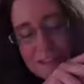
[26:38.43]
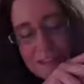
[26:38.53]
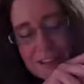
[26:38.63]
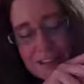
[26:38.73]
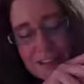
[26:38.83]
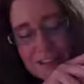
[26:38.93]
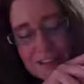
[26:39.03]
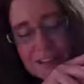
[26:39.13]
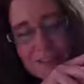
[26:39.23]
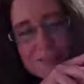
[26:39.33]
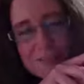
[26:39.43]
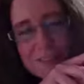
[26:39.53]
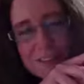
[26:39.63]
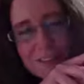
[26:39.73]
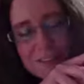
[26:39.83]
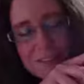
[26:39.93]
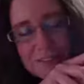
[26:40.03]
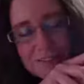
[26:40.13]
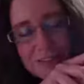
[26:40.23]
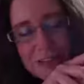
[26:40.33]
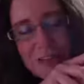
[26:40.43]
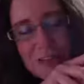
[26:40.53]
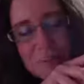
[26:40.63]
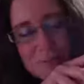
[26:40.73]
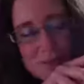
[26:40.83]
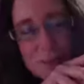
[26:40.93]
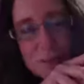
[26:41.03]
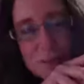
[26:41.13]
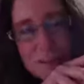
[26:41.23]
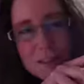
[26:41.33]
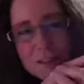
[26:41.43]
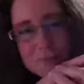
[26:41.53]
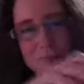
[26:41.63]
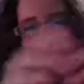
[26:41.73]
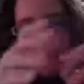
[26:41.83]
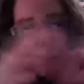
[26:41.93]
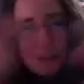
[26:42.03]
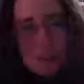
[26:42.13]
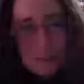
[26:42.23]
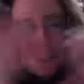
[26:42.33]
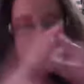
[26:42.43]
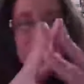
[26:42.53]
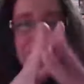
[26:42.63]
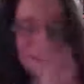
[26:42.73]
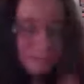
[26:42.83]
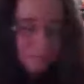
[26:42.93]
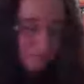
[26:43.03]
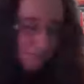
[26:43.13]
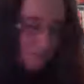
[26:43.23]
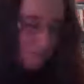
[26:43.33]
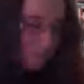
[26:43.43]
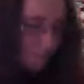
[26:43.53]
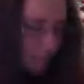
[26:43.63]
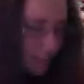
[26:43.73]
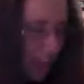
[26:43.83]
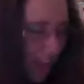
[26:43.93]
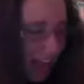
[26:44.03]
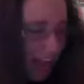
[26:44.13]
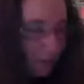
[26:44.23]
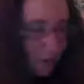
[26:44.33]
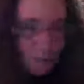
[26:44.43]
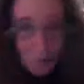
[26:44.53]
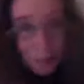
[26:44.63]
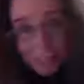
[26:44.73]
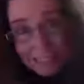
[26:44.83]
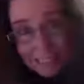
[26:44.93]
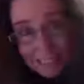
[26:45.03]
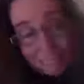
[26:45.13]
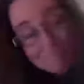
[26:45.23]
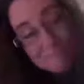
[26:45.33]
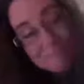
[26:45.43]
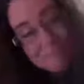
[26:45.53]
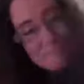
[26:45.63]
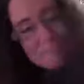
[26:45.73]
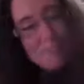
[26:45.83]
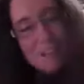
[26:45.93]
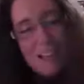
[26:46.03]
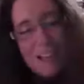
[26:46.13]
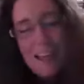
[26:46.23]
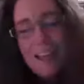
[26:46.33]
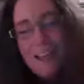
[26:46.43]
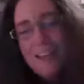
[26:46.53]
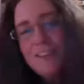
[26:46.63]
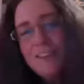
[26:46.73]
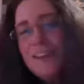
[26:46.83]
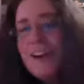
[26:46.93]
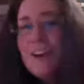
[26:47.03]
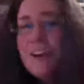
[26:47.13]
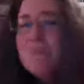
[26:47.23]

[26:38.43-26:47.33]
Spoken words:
estate of Harry Birchman's. There was an estate sale. So that was in 2019. So Harry,